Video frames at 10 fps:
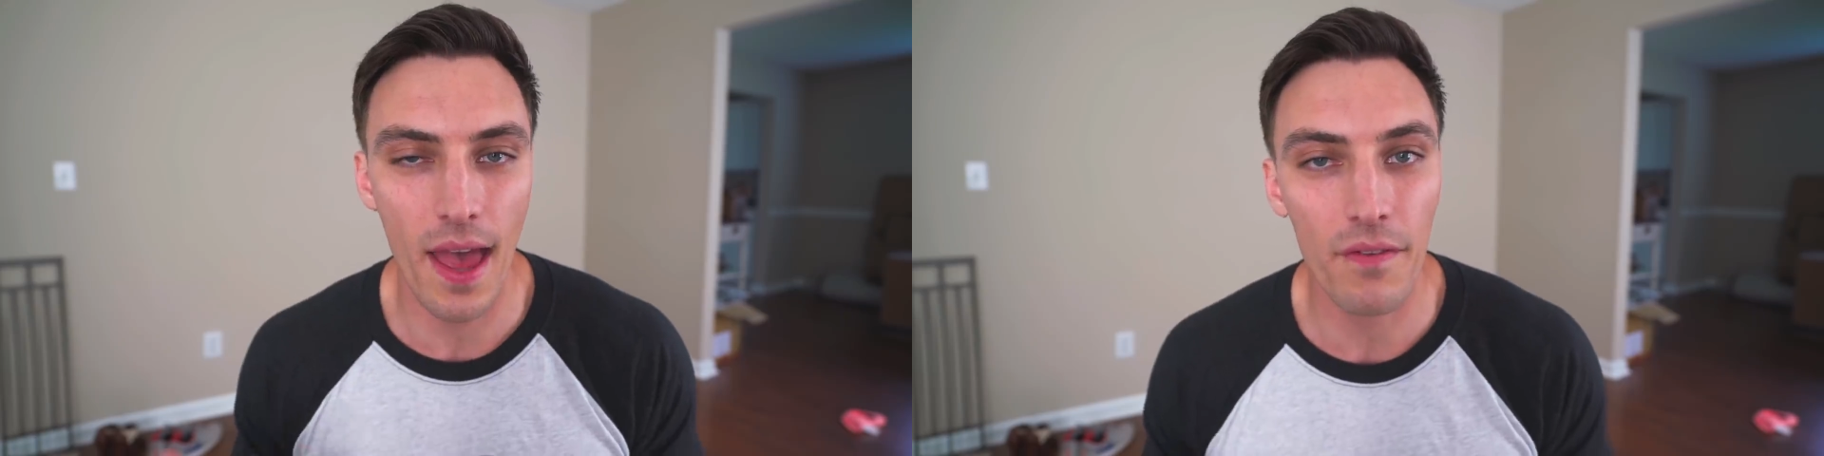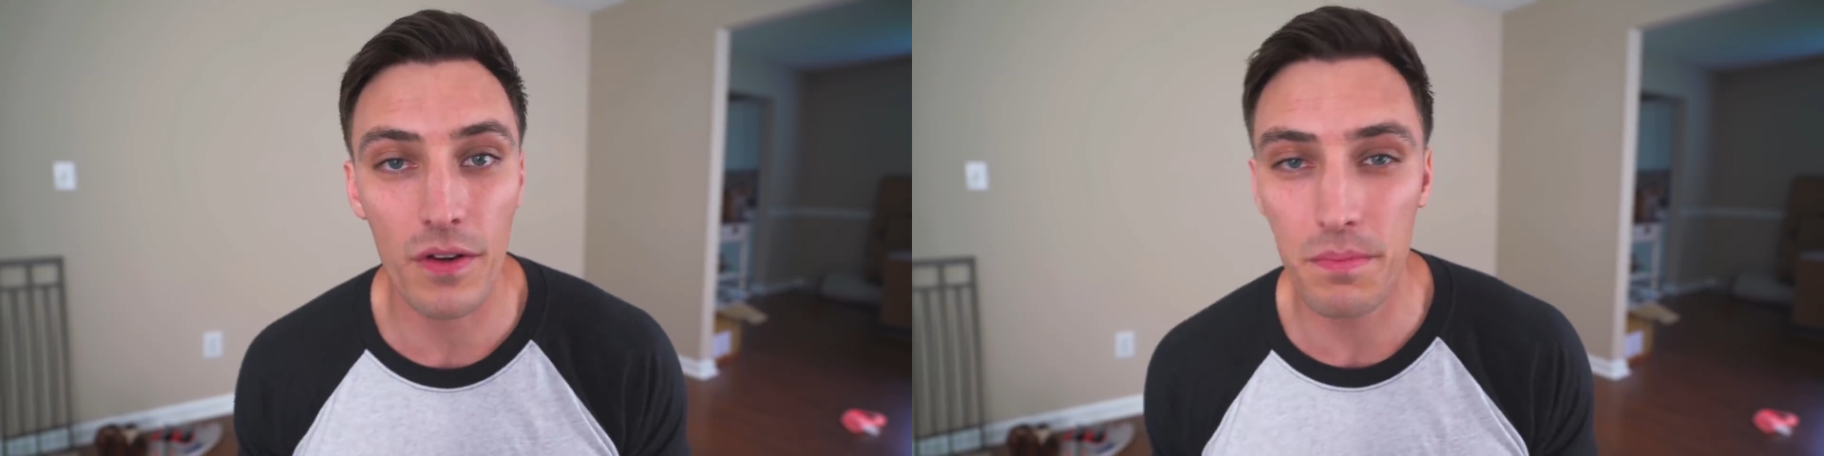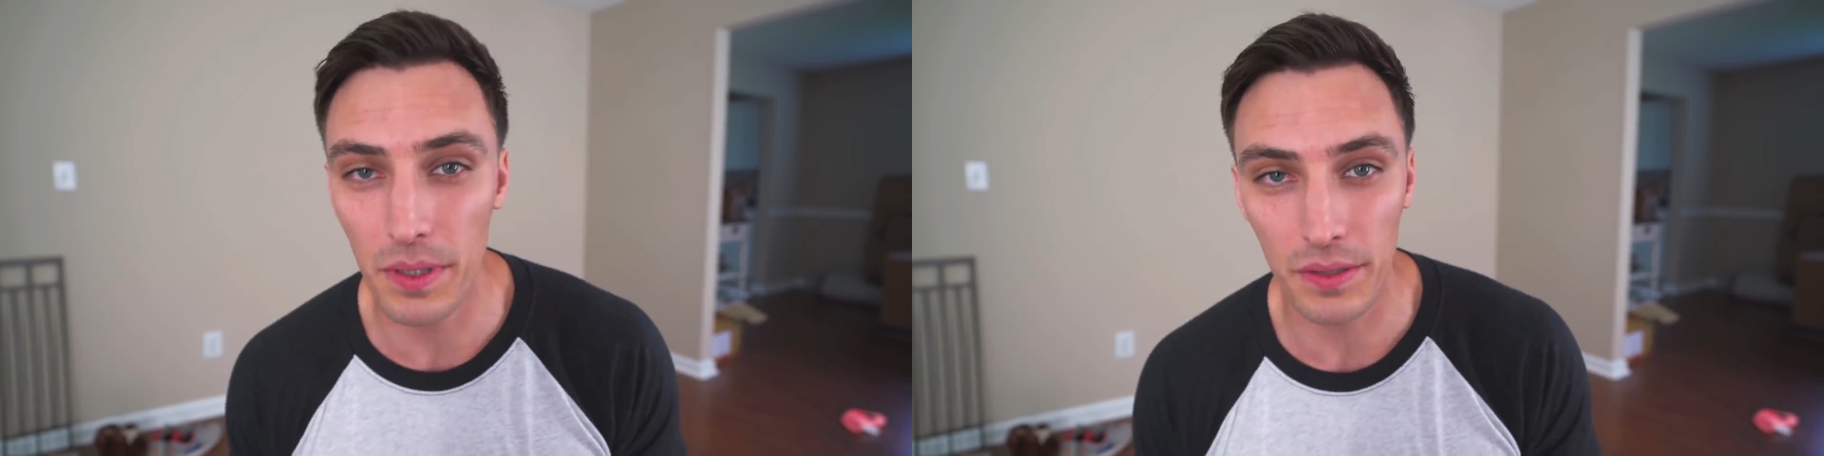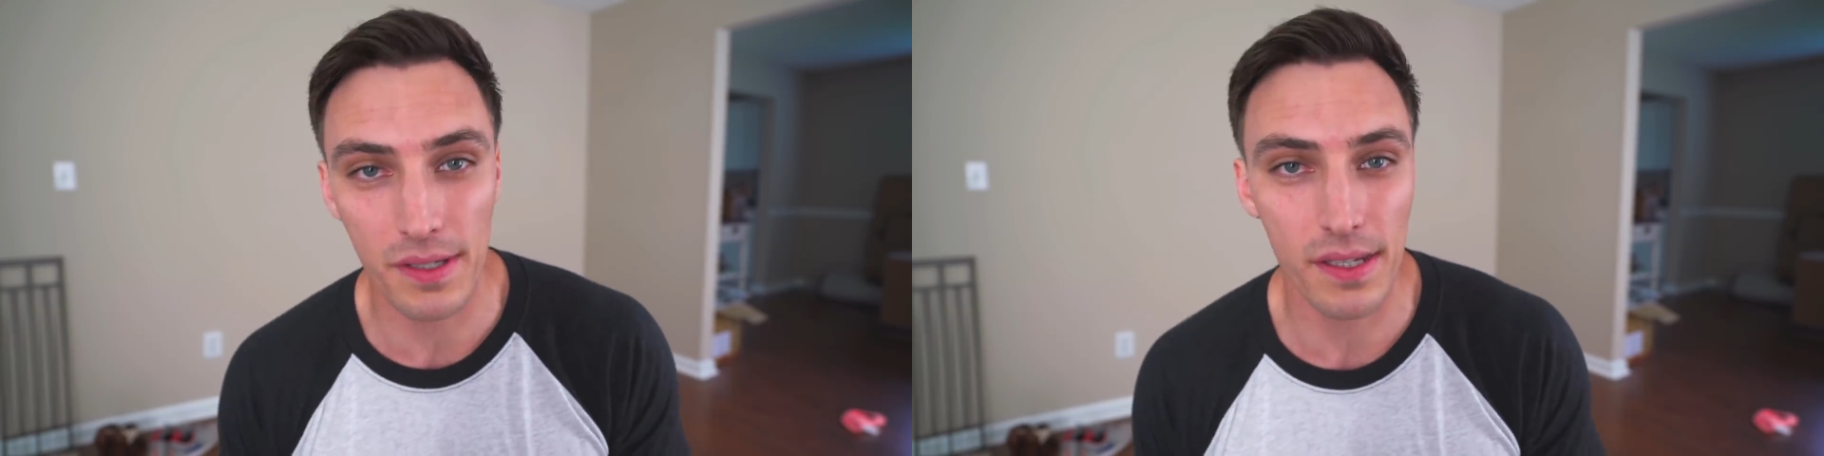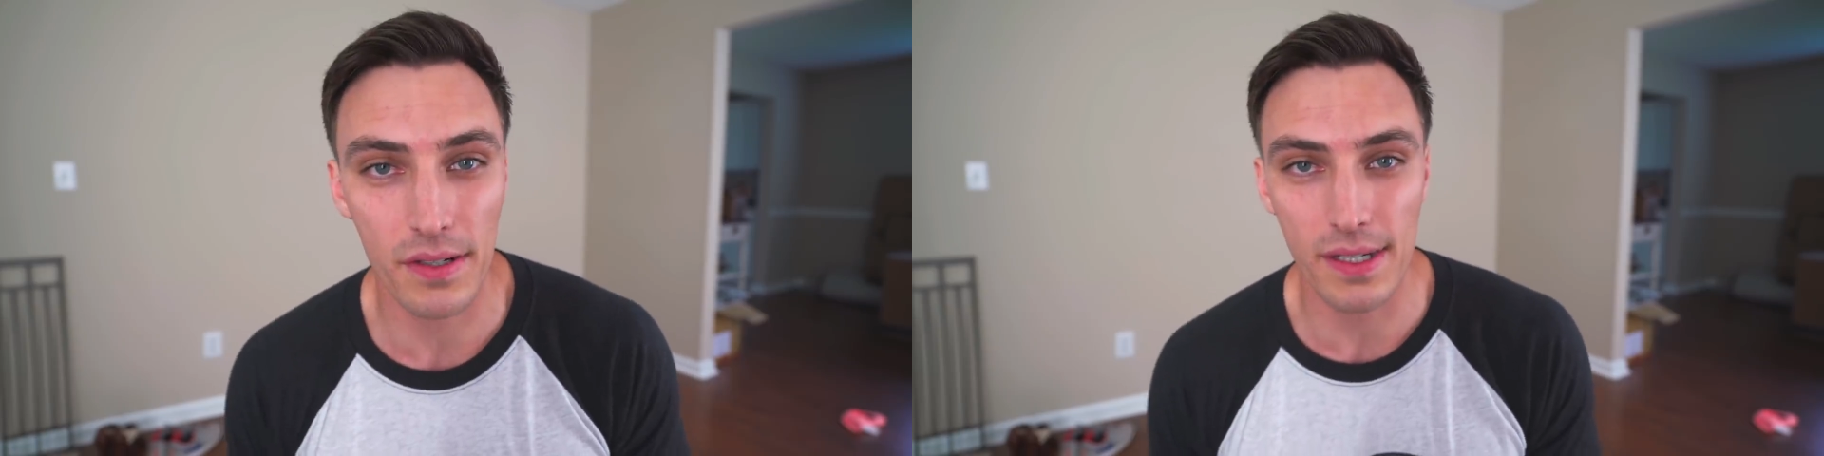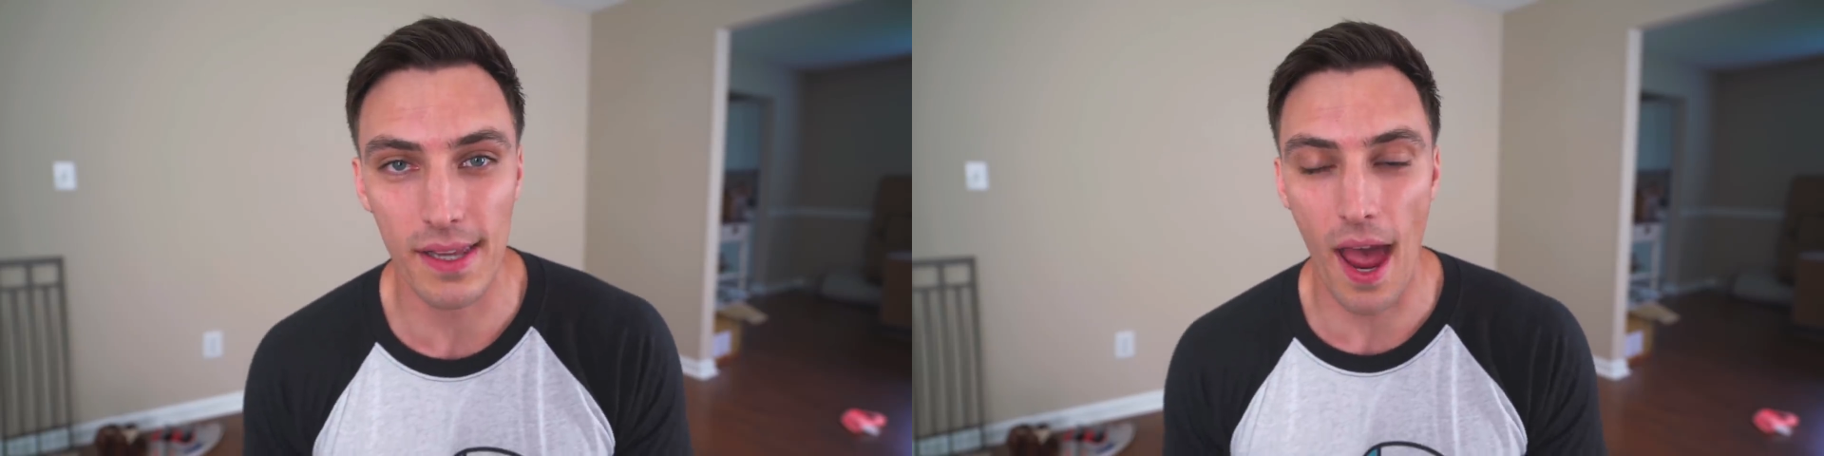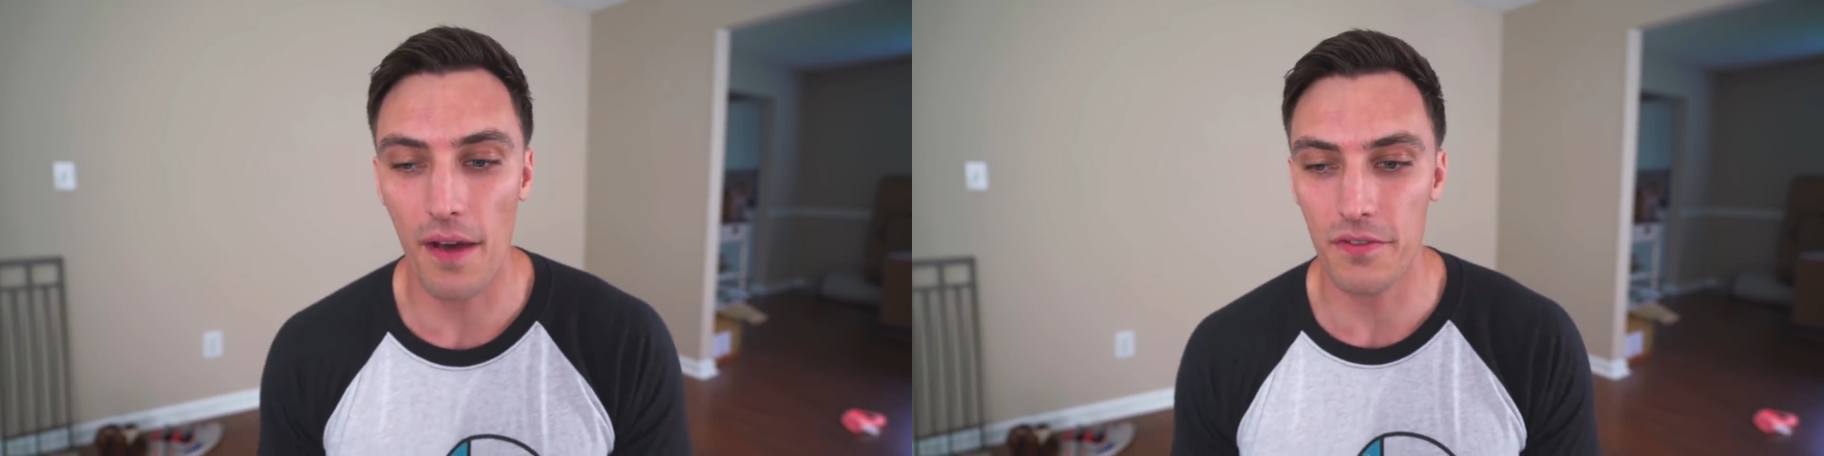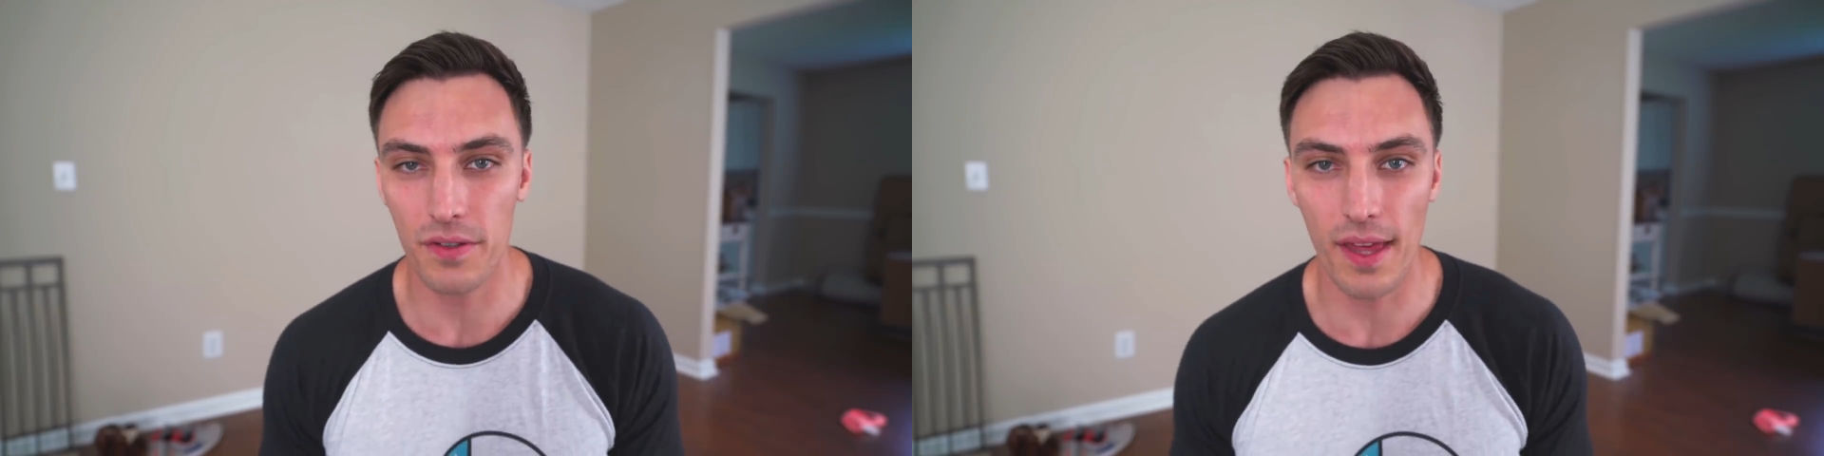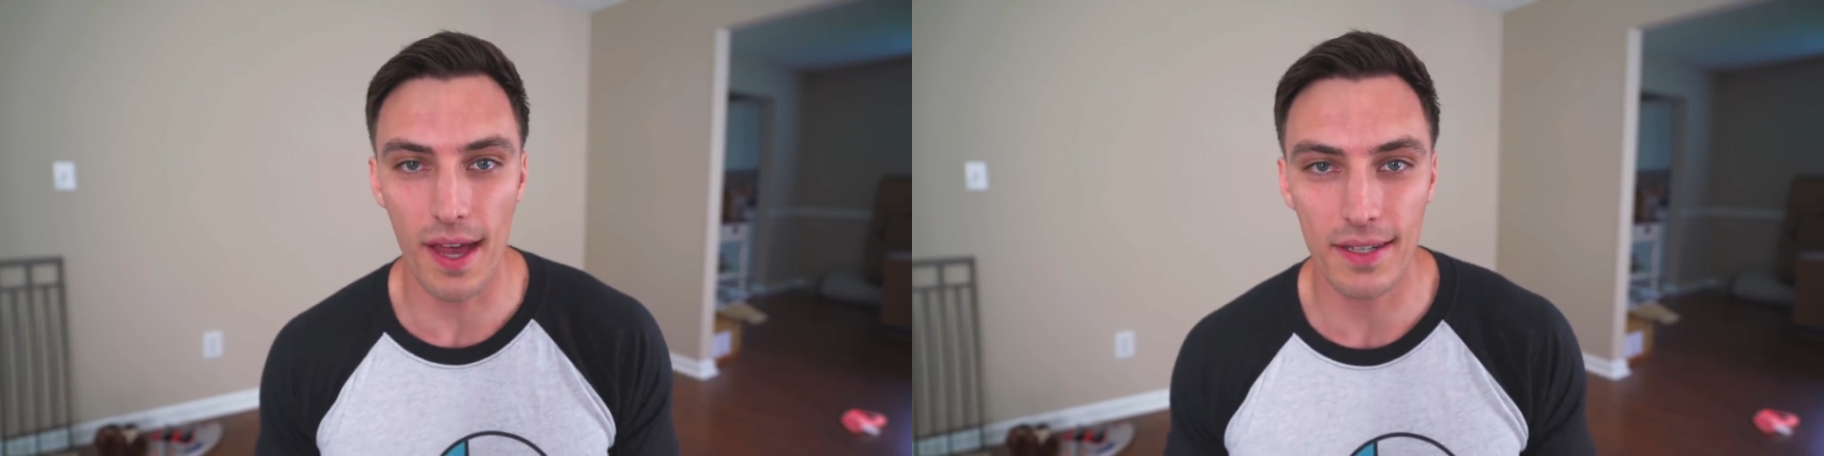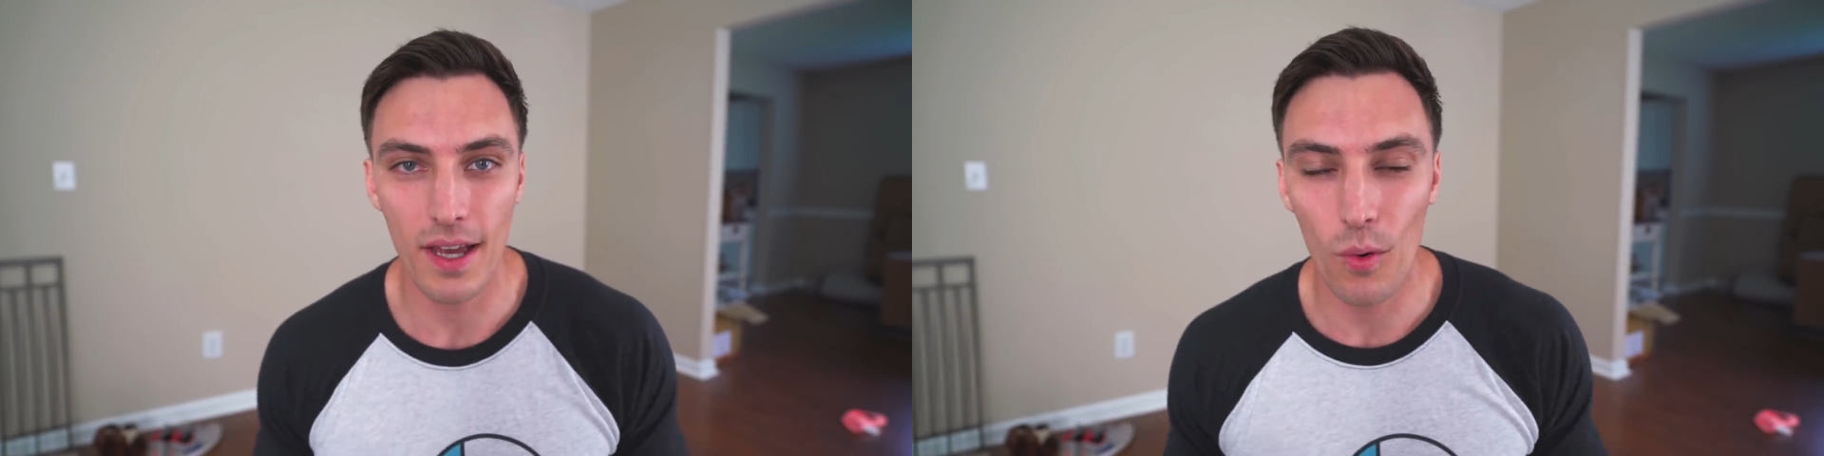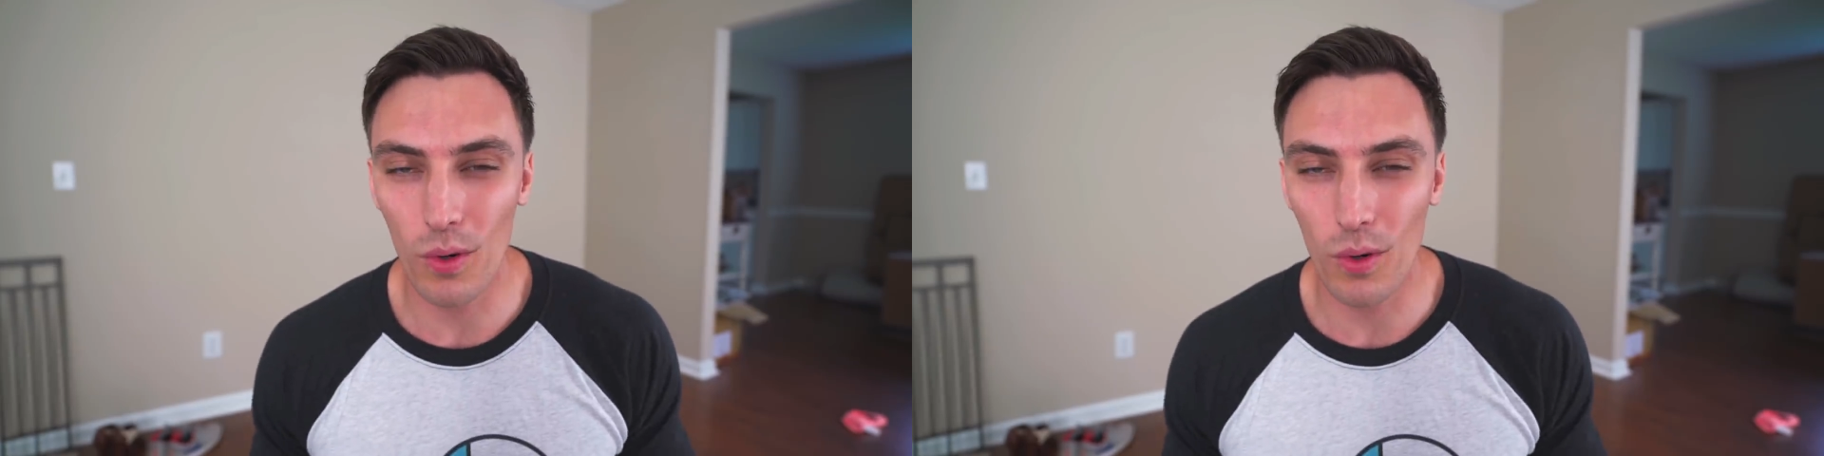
every build series after that.